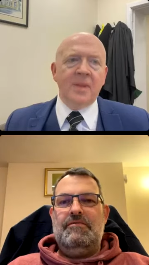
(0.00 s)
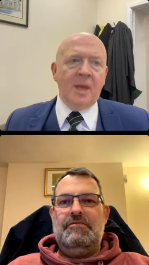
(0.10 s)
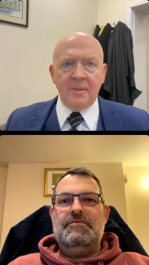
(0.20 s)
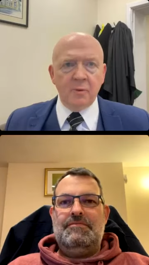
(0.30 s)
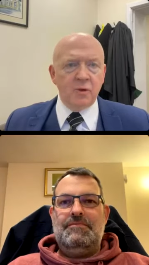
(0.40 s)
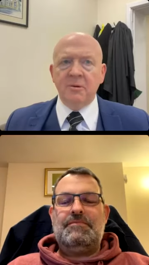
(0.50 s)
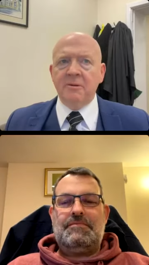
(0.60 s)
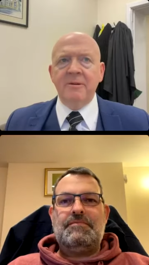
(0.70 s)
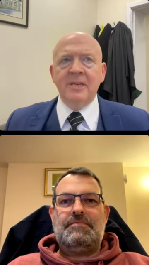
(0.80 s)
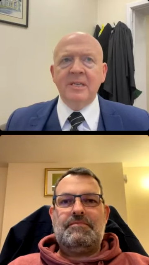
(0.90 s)
Speaker 1: I mean, would you
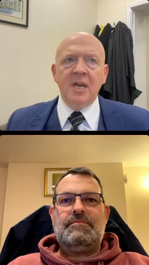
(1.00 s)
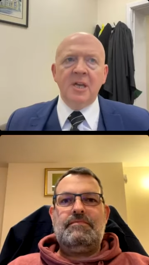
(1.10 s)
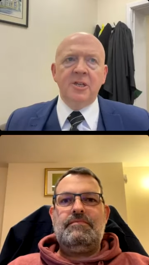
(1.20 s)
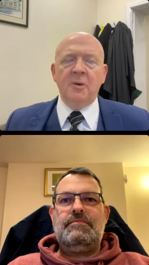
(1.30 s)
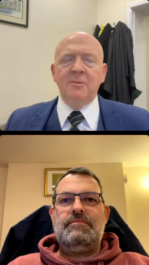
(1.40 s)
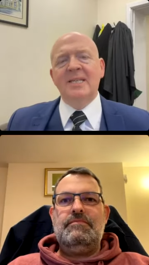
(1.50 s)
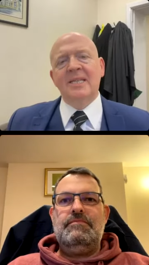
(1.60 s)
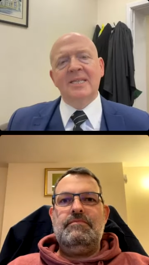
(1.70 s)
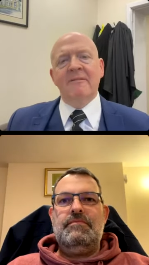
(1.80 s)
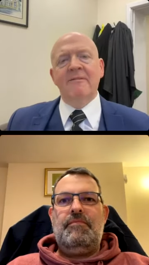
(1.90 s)
agree with this? You don't
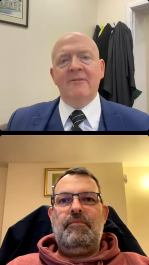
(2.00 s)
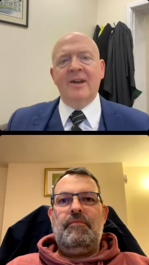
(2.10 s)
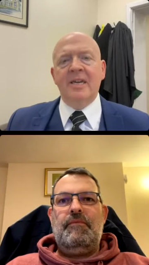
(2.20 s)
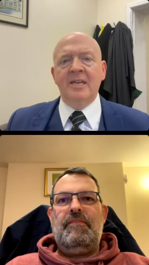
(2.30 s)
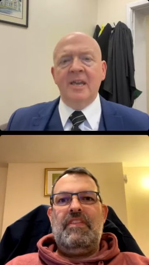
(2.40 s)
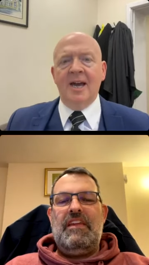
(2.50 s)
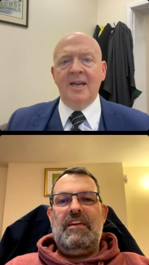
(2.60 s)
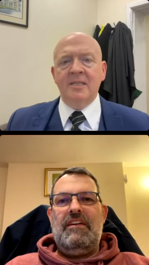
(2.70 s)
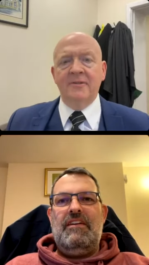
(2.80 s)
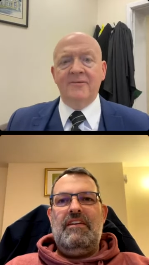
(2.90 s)
necessarily
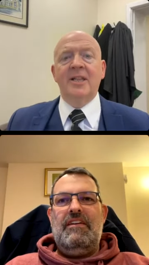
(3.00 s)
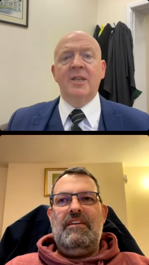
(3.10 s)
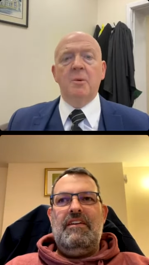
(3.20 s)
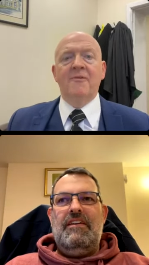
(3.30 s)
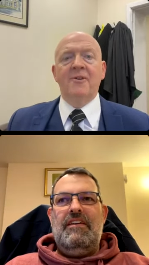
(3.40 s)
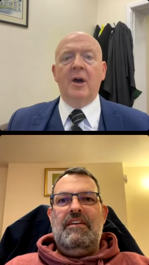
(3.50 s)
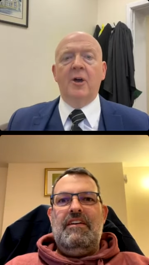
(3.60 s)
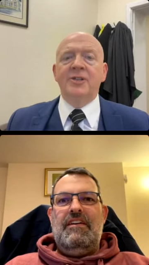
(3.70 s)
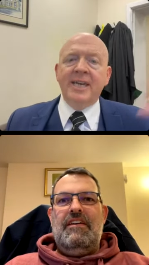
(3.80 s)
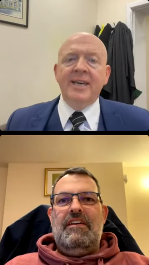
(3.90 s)
recognise the value of it
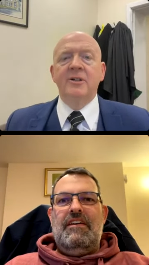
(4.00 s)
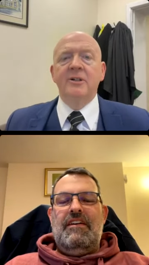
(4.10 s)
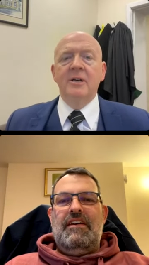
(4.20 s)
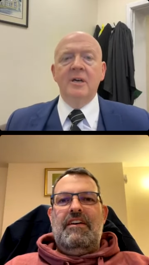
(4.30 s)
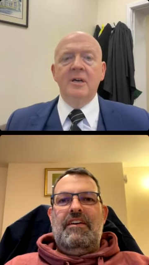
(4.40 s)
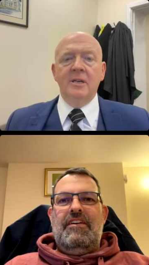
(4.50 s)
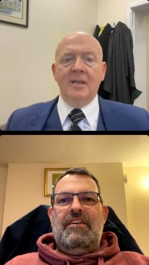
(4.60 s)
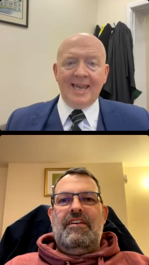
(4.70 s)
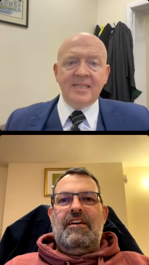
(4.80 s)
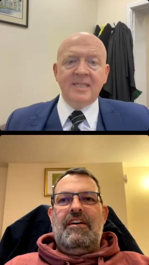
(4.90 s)
until
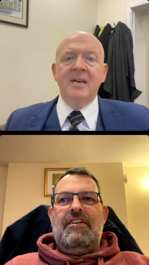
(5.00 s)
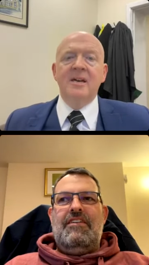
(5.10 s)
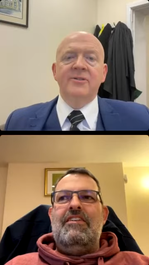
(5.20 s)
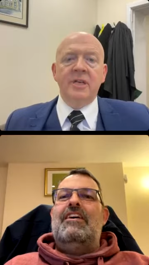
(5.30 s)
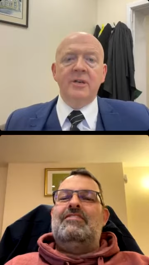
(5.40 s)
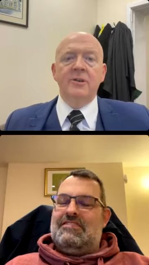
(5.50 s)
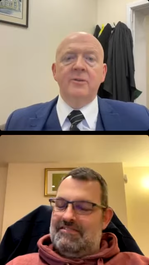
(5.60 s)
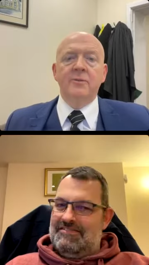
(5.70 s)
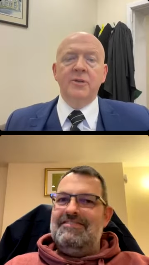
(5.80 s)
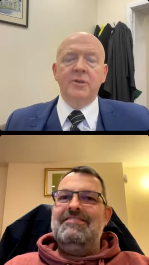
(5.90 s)
later, until
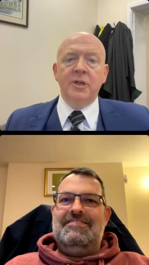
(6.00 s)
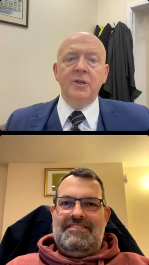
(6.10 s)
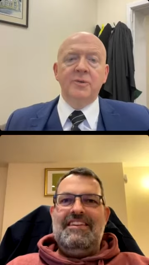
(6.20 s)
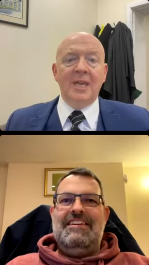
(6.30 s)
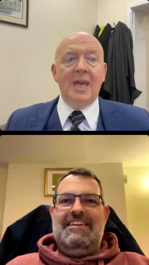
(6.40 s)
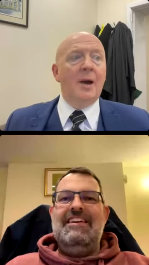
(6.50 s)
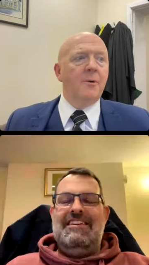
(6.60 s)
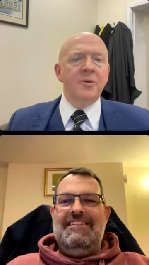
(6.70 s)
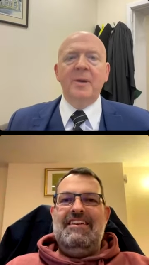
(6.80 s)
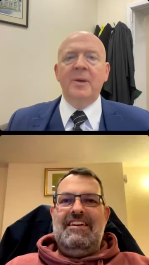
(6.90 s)
you until you see
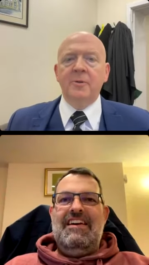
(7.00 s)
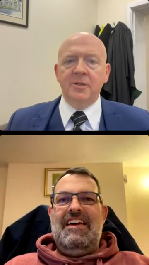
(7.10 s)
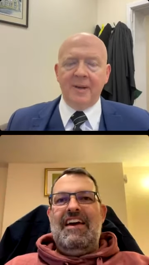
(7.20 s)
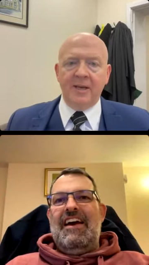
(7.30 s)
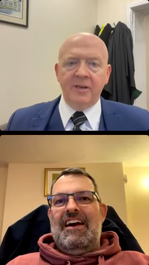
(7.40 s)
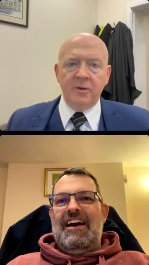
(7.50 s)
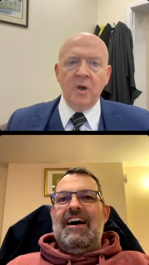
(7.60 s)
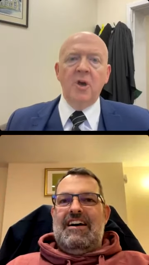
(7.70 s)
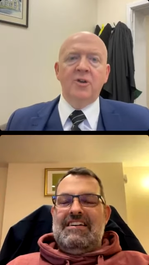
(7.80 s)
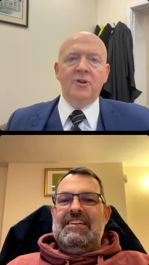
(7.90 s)
how other people do it, and you
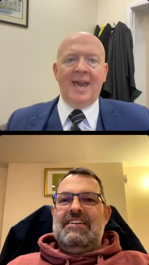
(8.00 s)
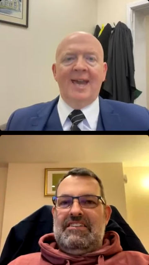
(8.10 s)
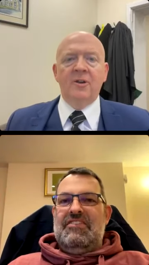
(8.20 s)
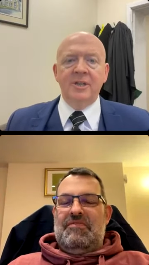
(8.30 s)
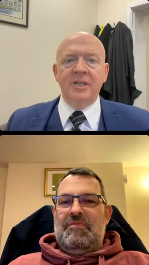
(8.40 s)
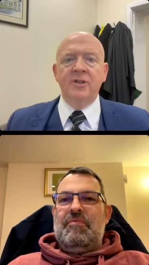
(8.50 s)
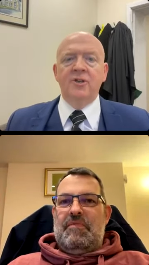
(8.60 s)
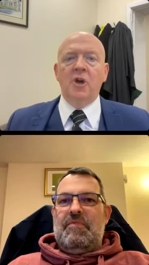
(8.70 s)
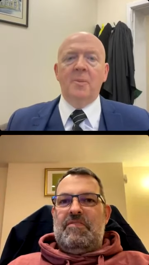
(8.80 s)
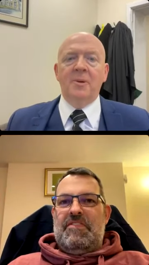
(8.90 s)
you're getting on in
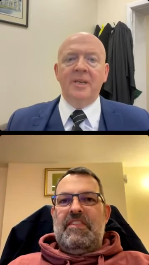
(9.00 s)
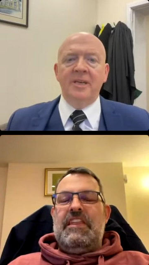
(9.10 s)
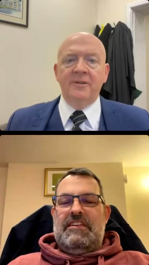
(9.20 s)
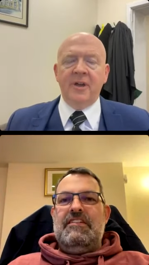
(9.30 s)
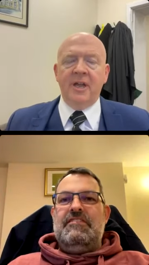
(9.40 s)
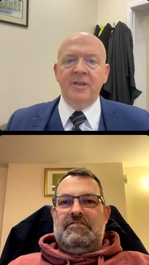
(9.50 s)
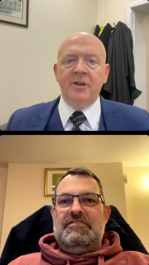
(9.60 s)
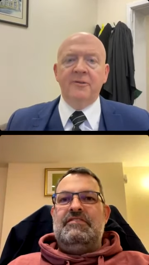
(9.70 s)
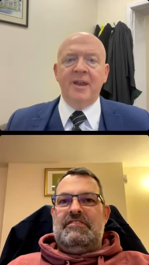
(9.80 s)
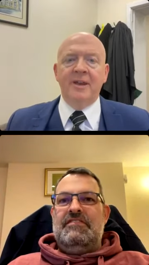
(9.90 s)
your job and in your in
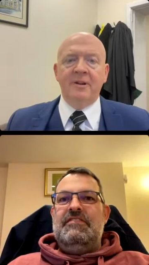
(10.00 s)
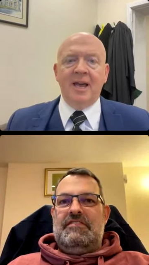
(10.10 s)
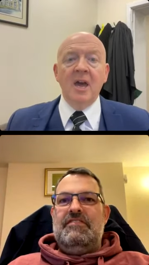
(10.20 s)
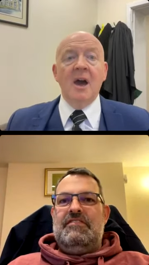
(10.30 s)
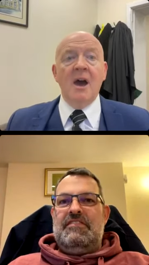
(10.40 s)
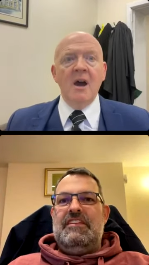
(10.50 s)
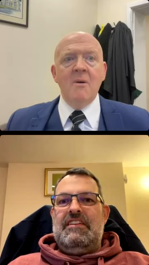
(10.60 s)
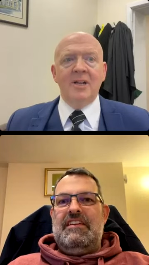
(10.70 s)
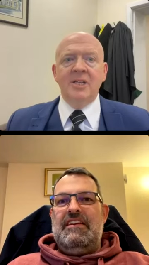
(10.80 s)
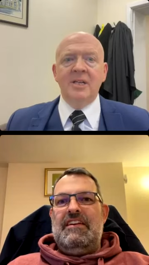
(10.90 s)
your career, and like,
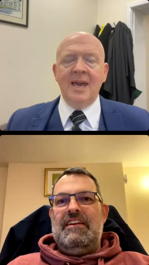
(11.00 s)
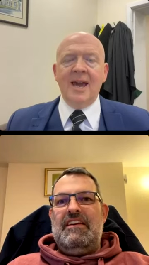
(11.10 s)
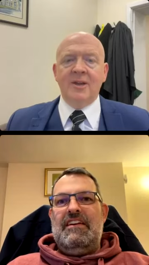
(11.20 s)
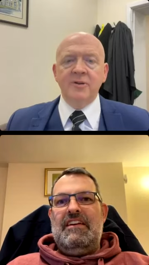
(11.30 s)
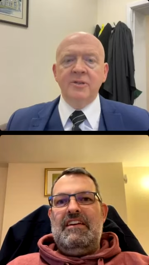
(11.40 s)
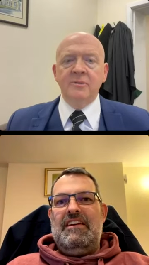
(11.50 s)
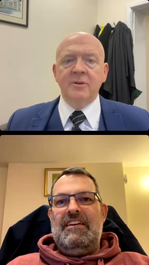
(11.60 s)
oh, actually, yeah, I could do